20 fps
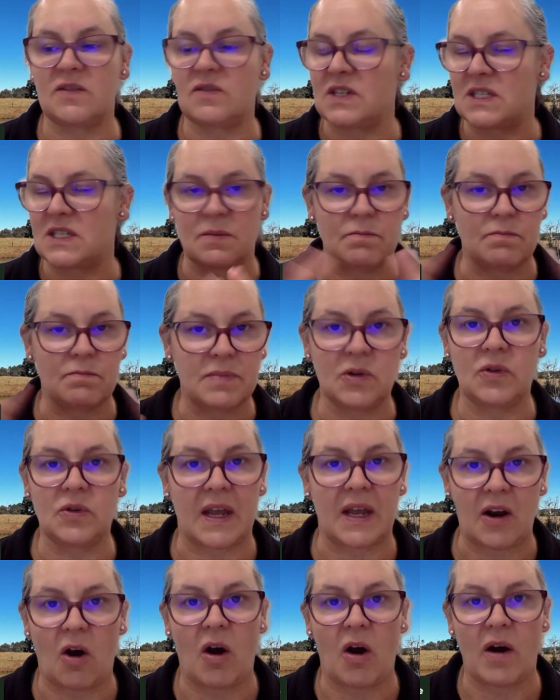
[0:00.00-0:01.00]
is to build
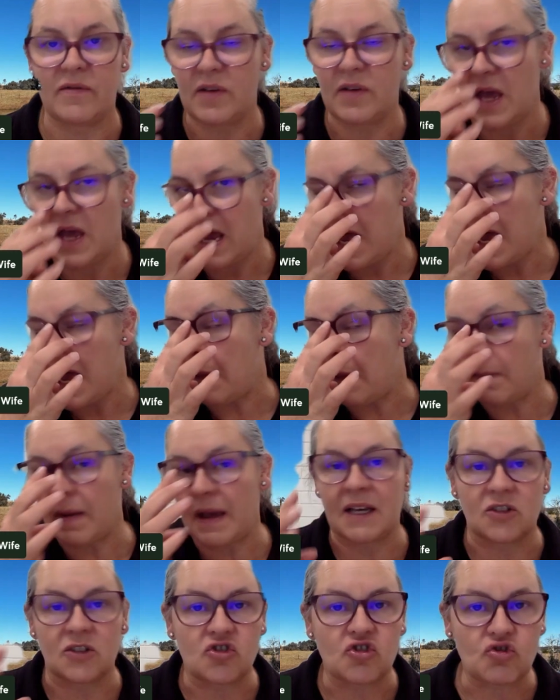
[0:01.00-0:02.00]
that hive and
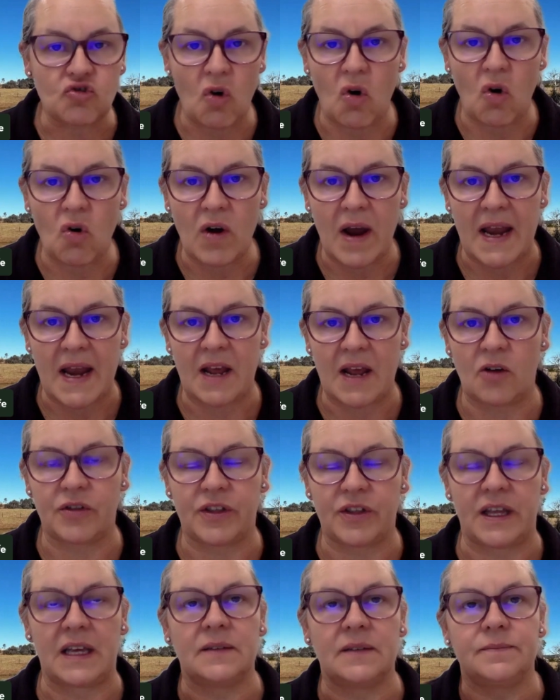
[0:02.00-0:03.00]
make it strong and healthy.